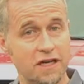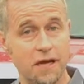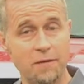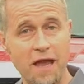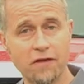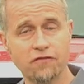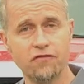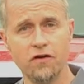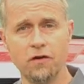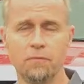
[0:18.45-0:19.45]
come and
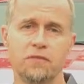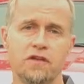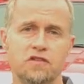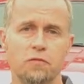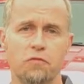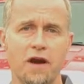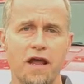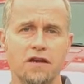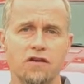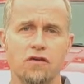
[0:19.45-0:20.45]
film this
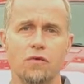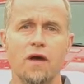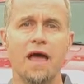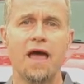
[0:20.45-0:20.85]
brand new